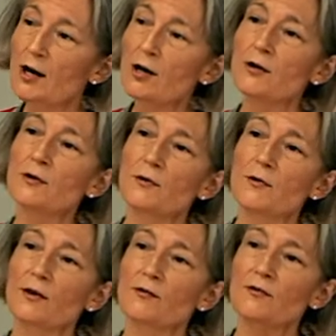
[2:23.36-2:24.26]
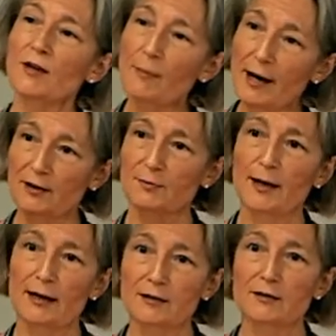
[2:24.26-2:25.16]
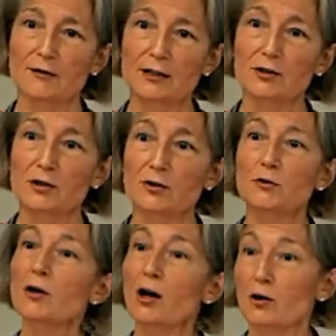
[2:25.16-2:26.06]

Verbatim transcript: know that some aspects of it you